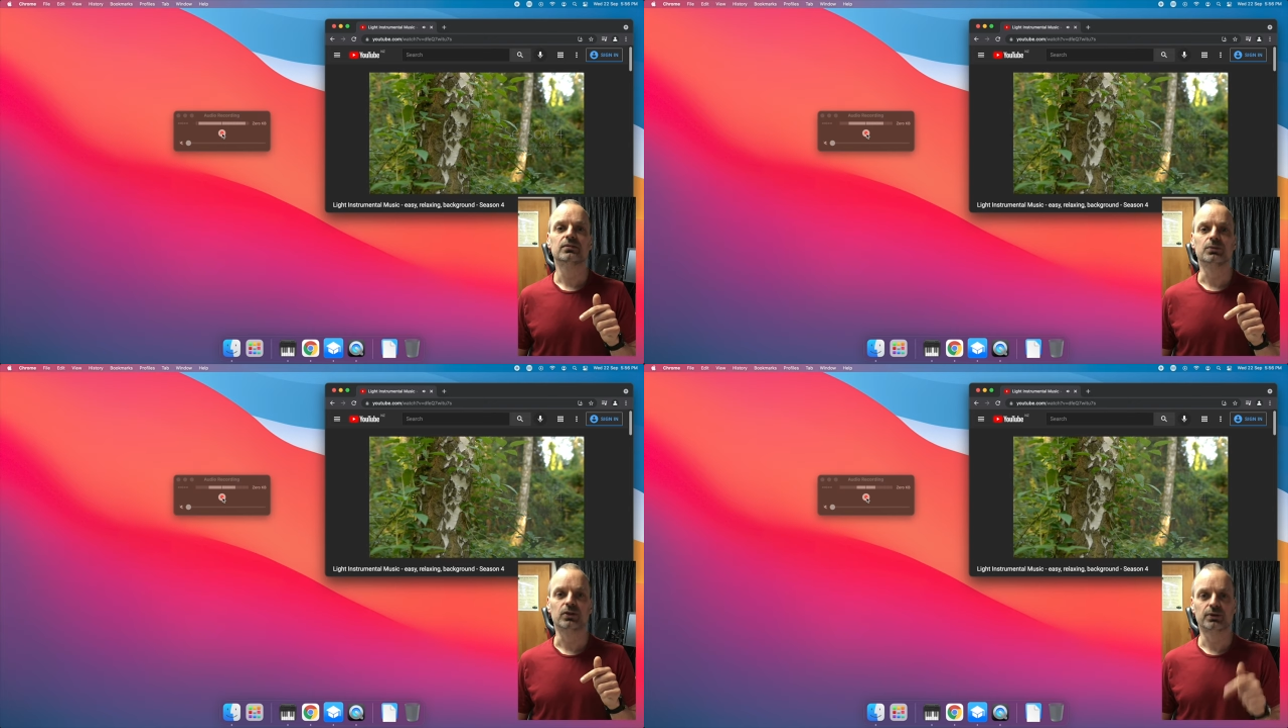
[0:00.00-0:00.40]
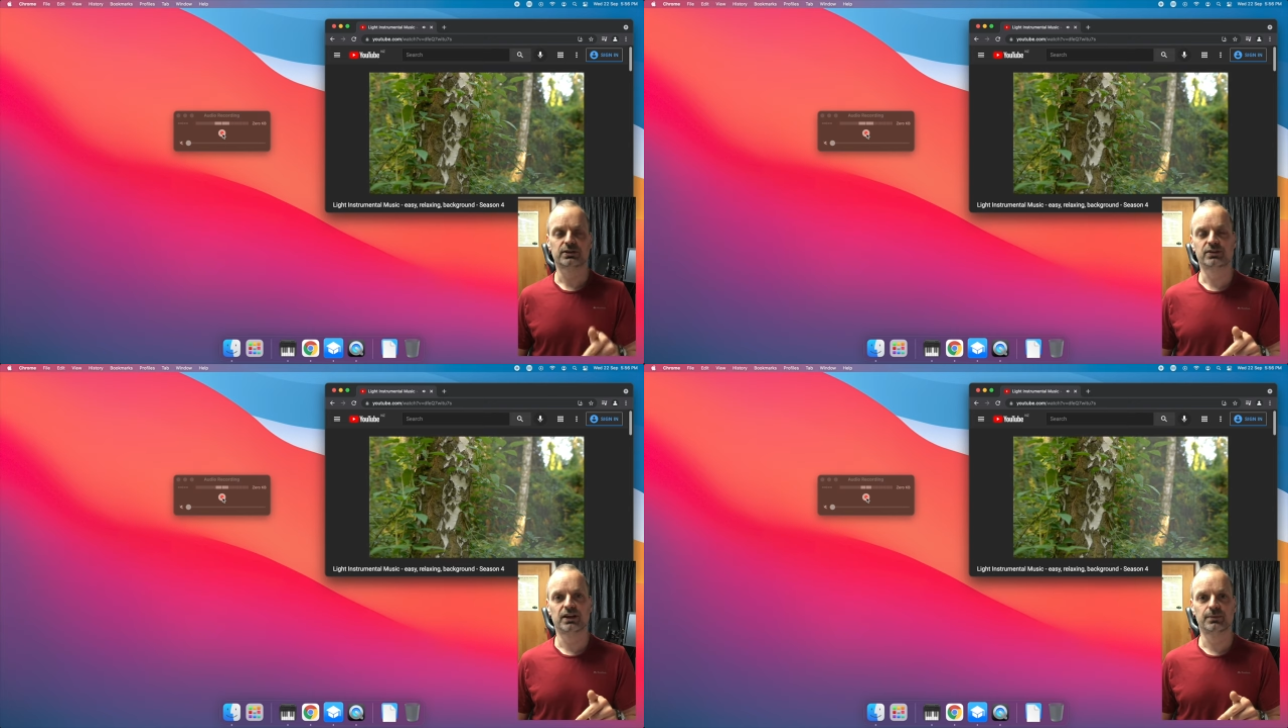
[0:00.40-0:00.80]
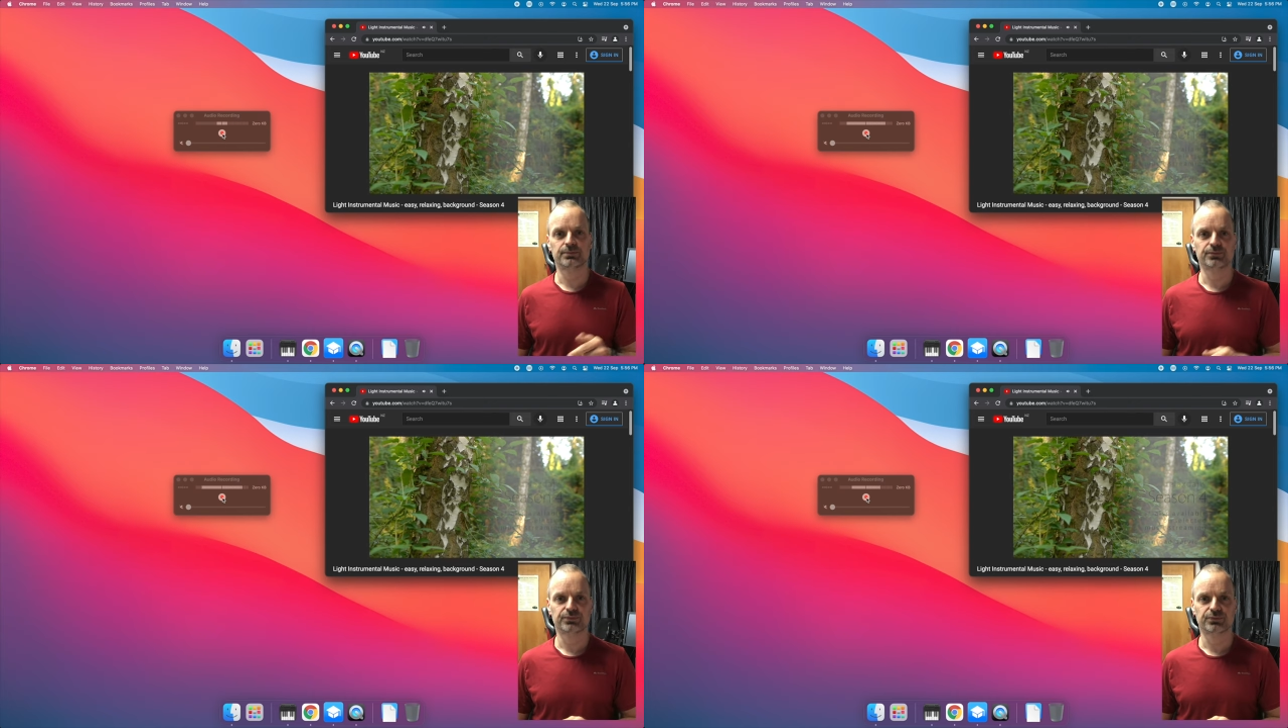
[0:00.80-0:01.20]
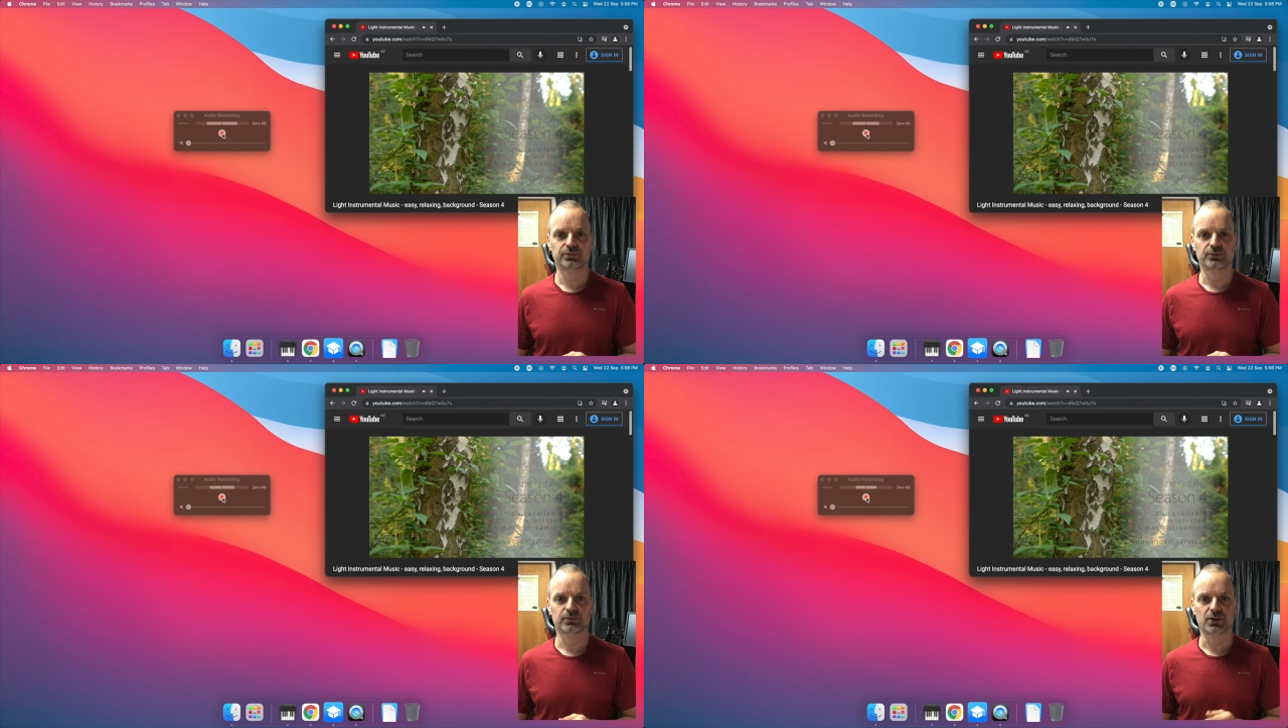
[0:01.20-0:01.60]
with QuickTime,
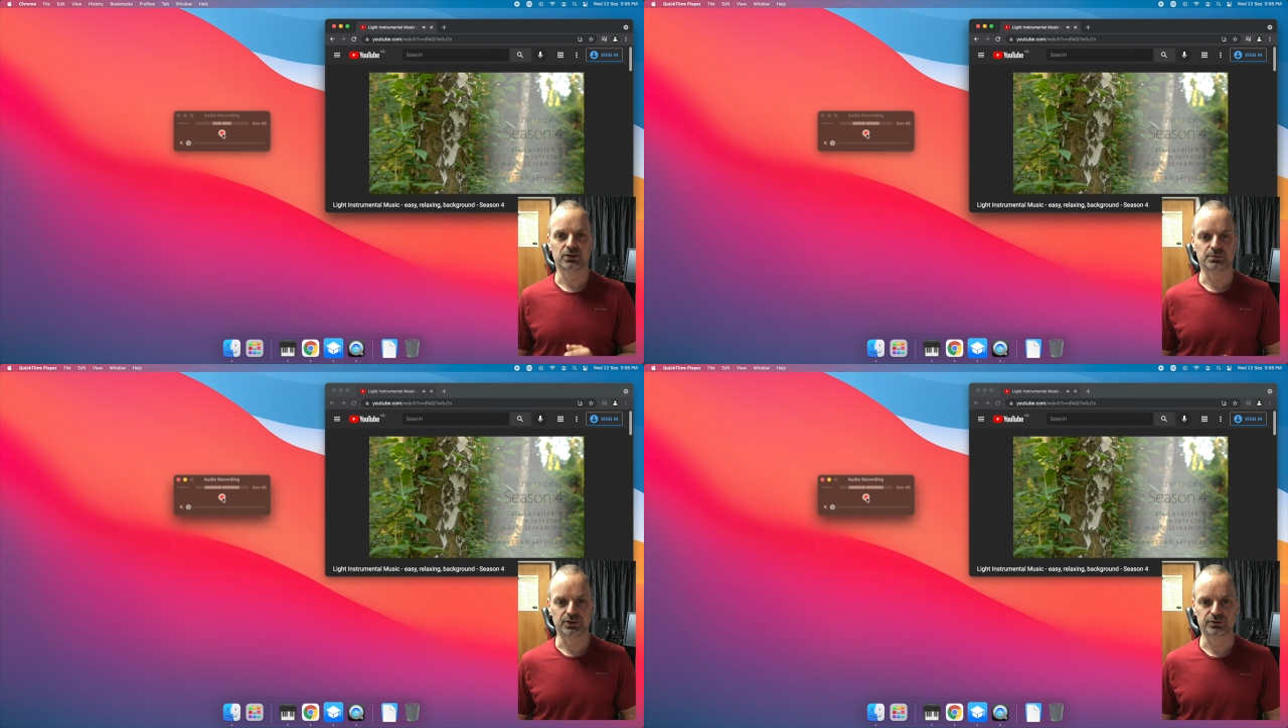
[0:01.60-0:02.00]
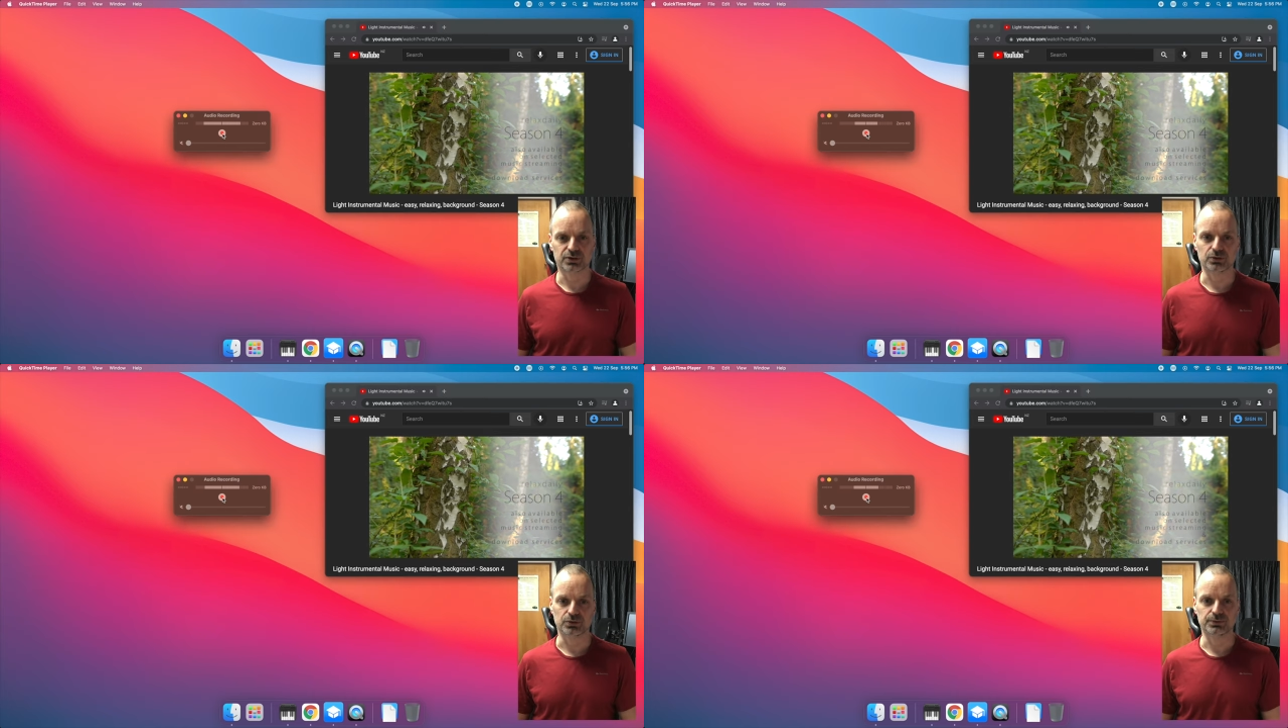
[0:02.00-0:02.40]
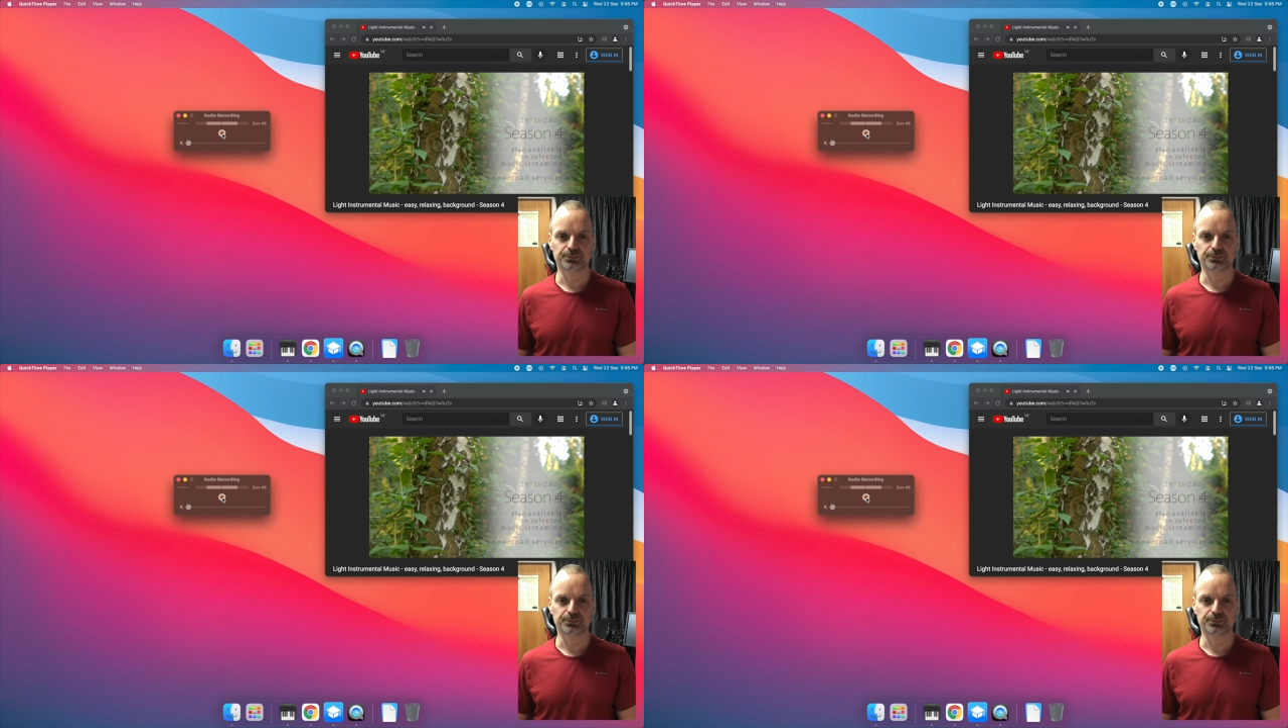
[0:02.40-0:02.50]
I'm going to press record.